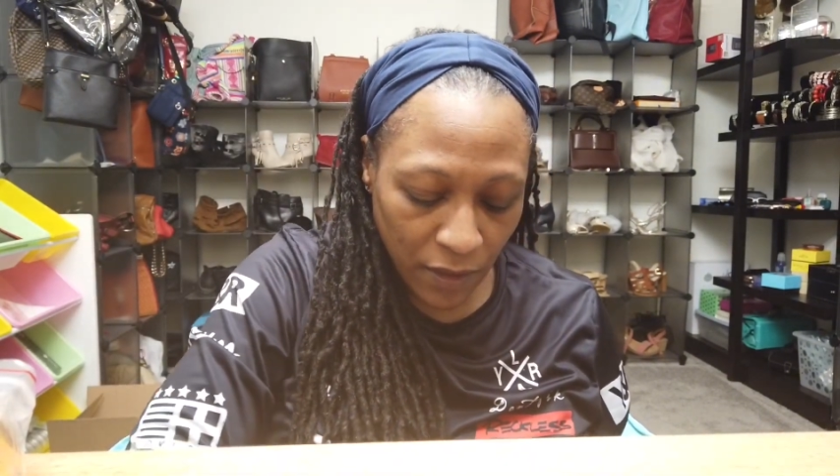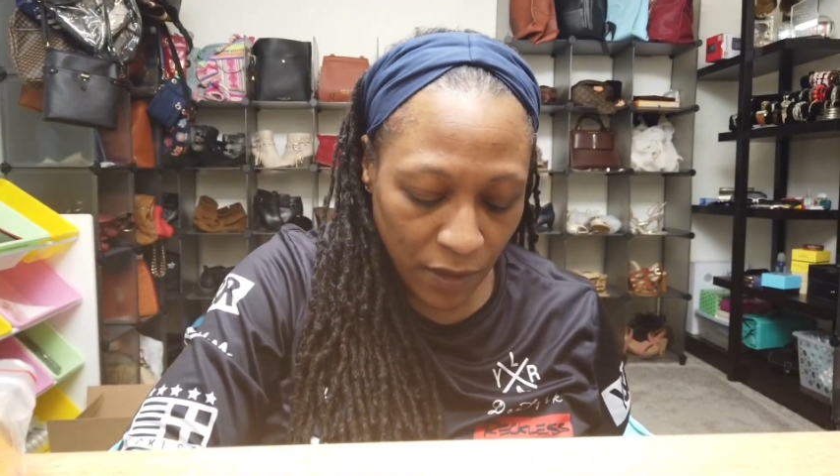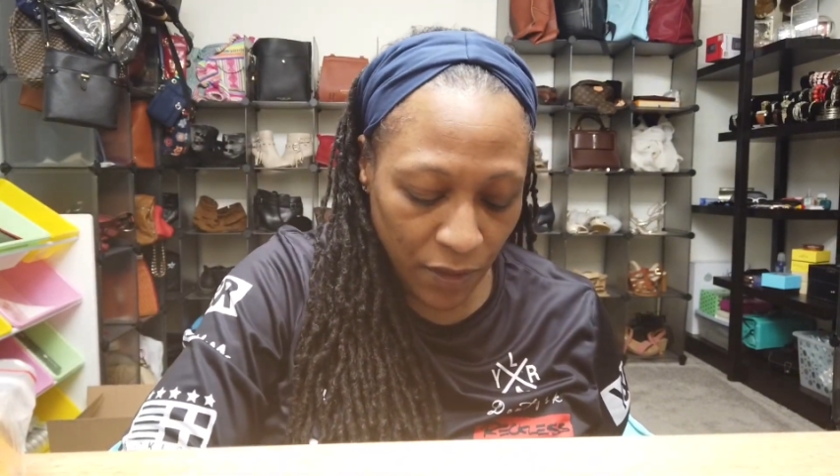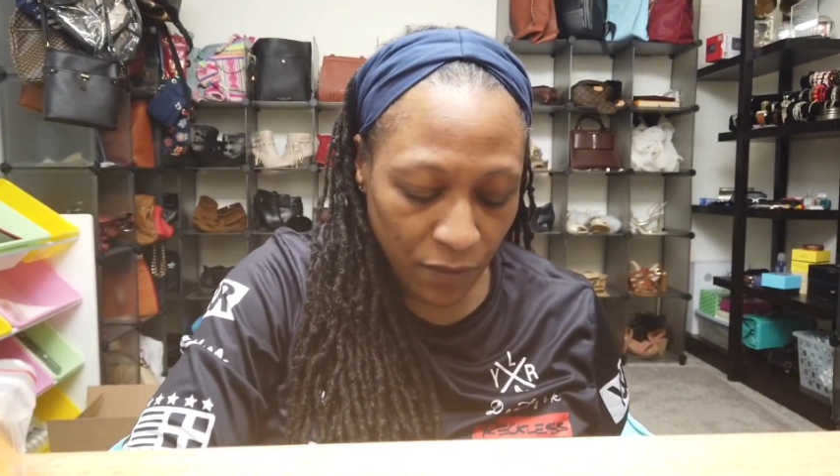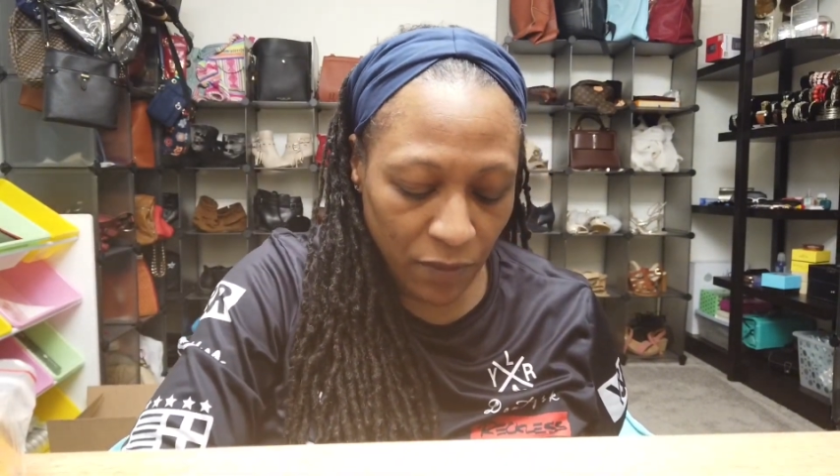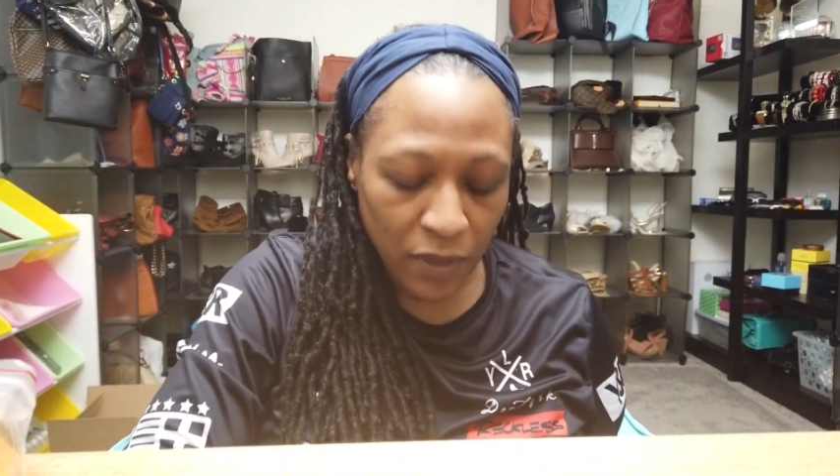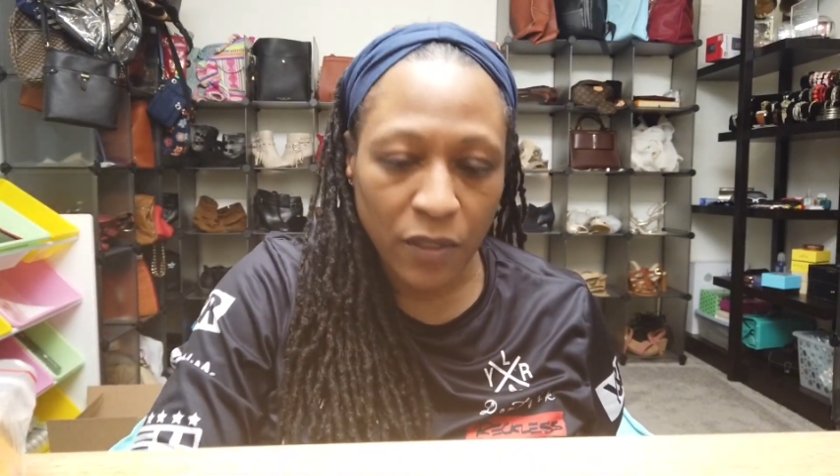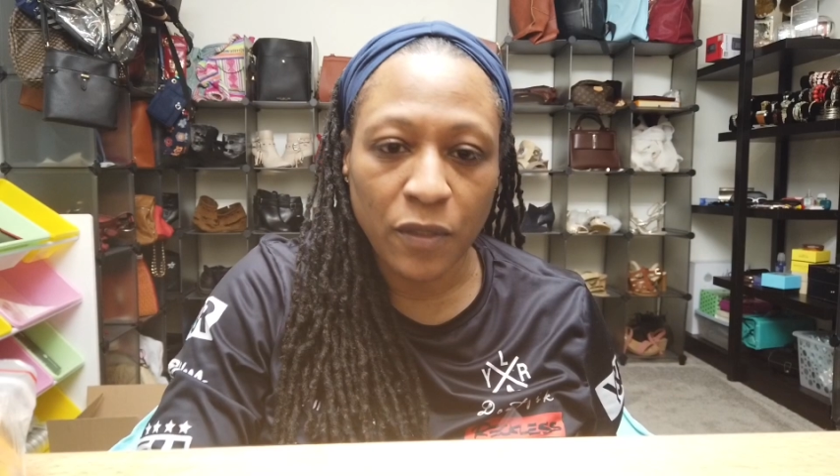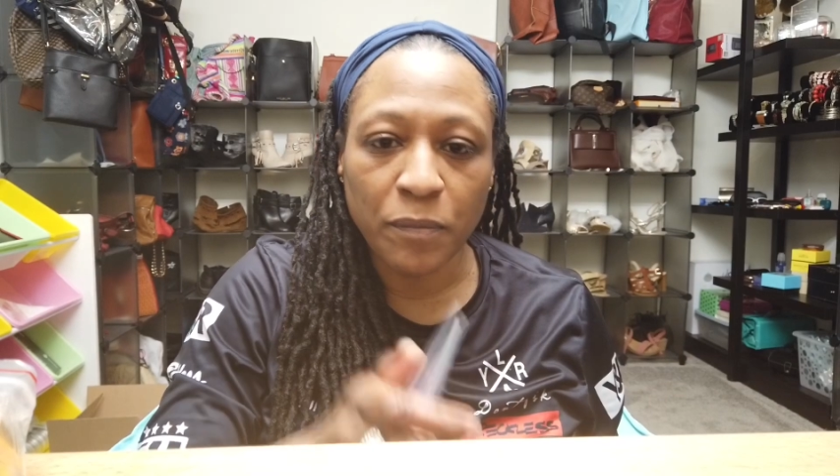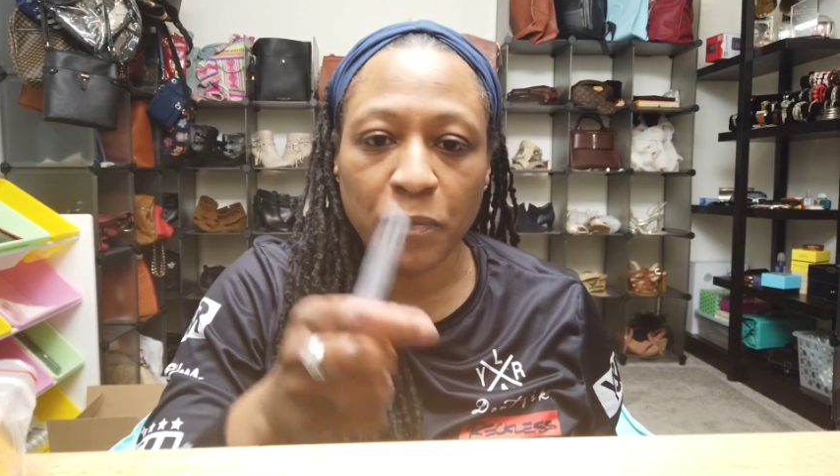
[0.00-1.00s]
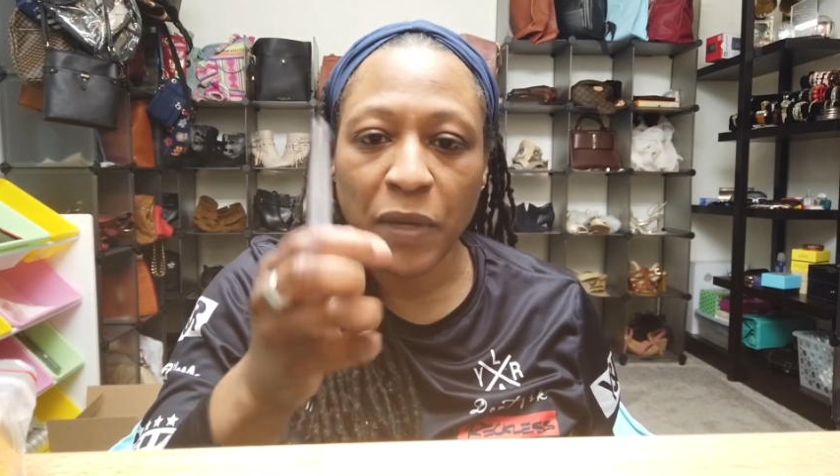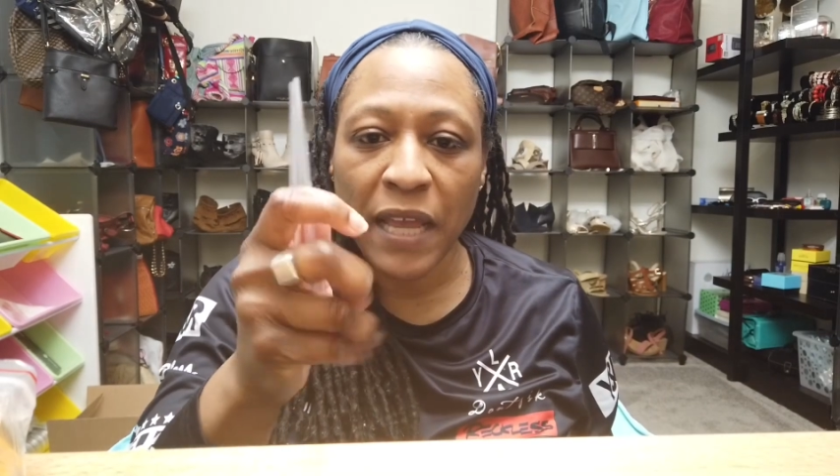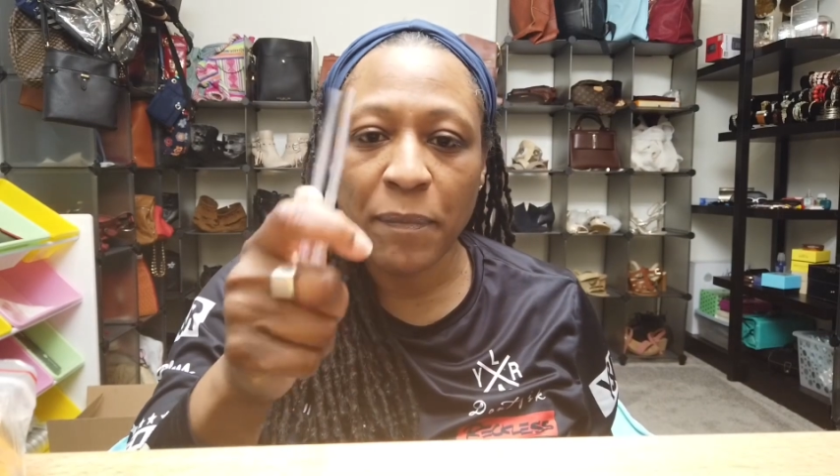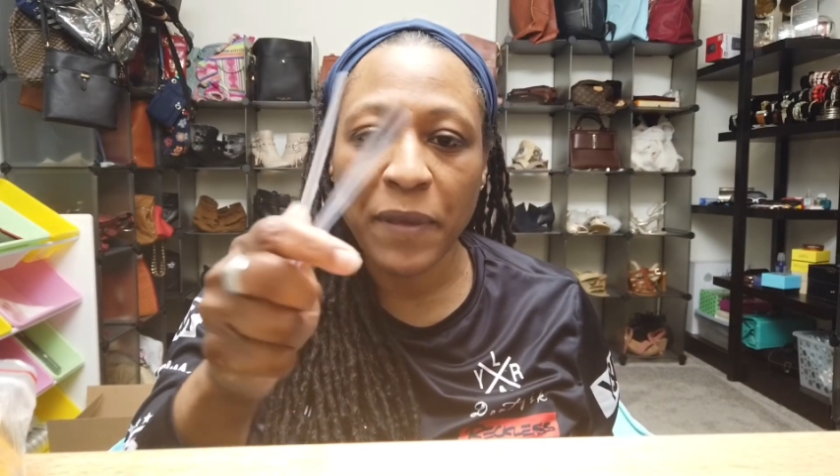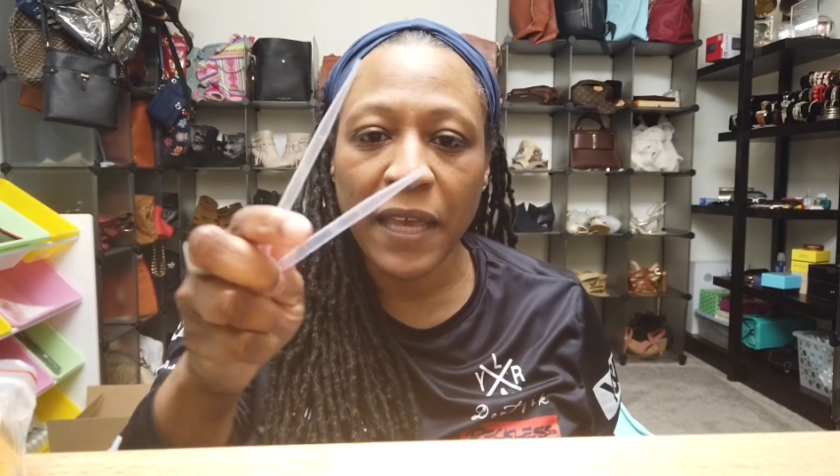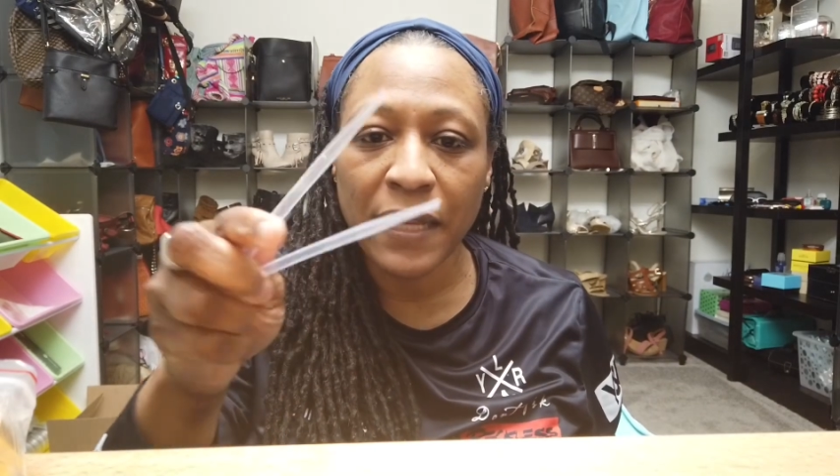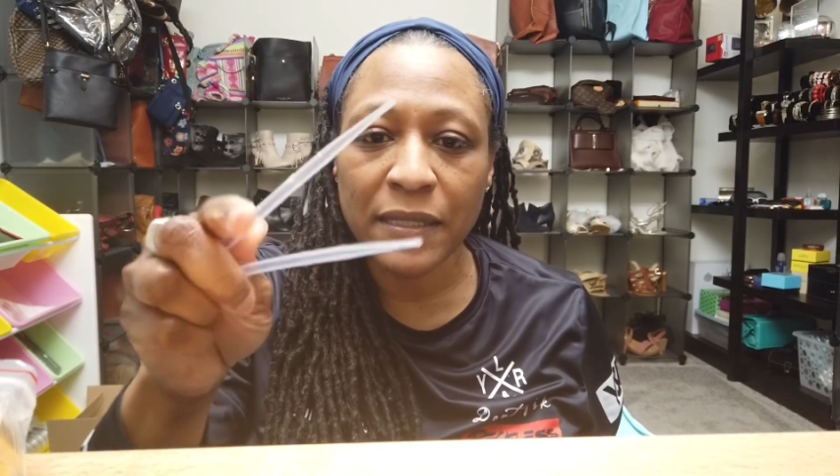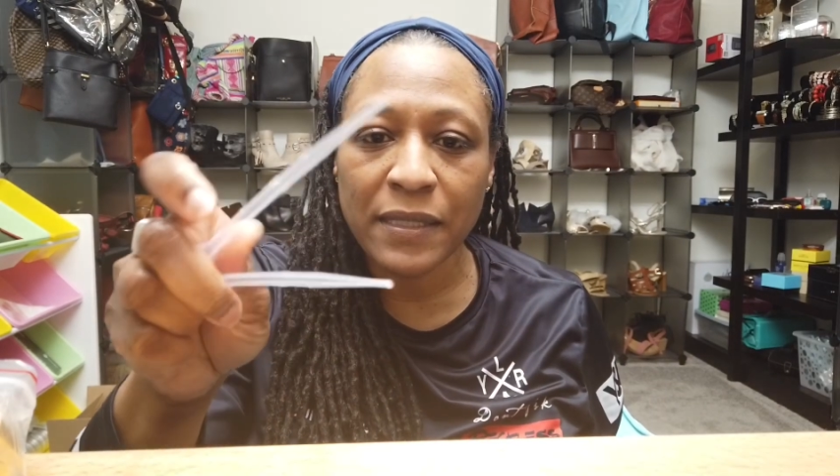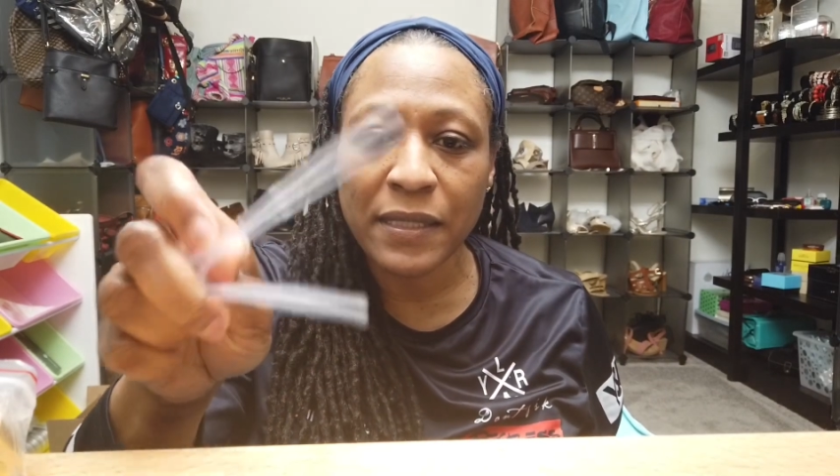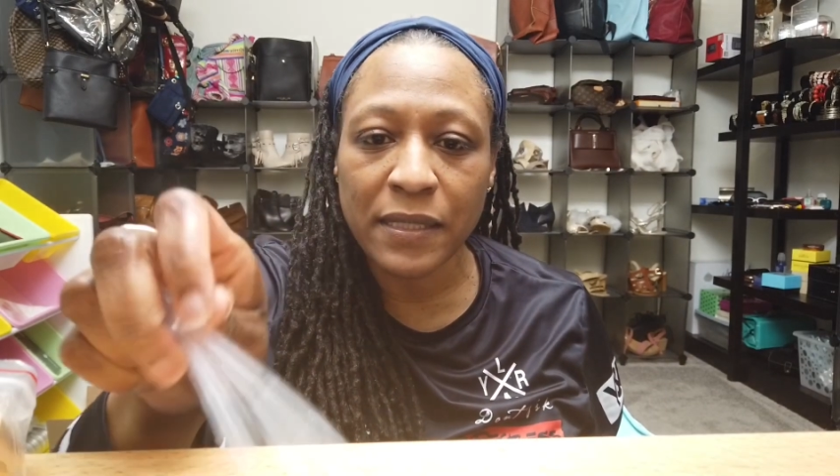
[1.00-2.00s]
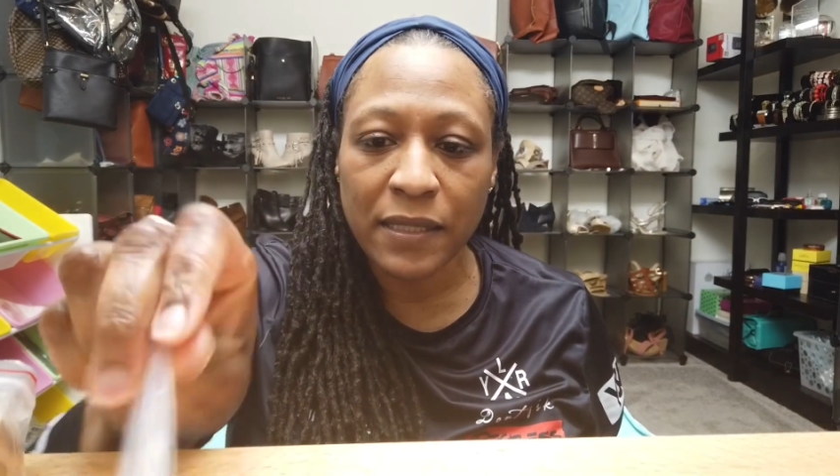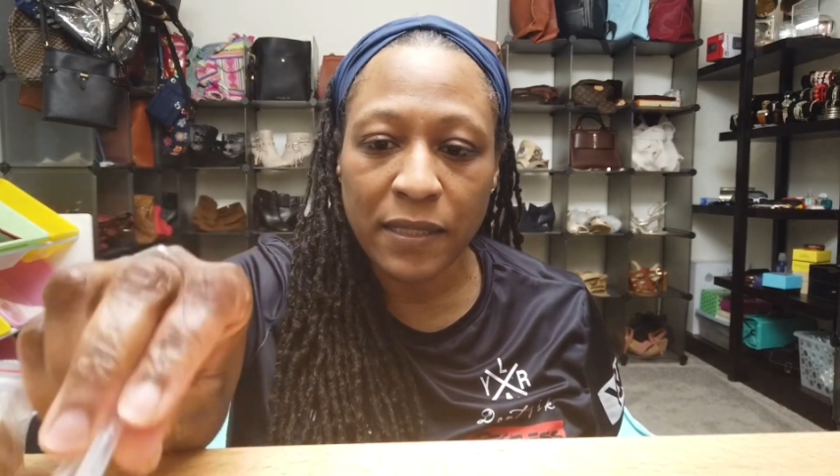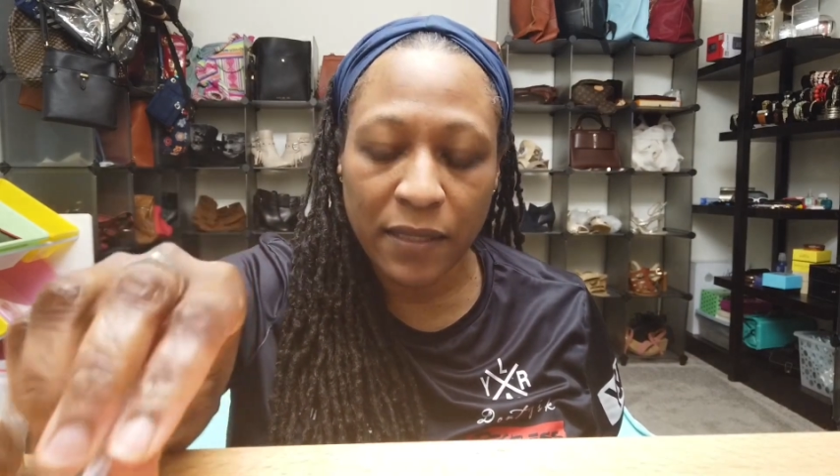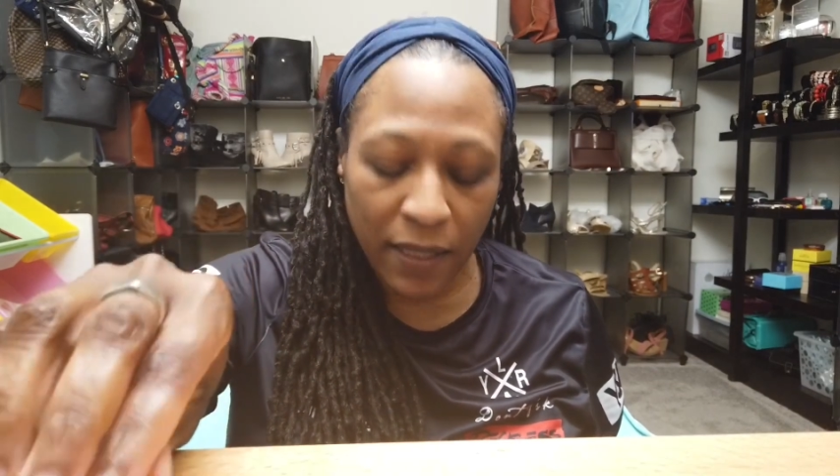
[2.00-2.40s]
Cute little pipettes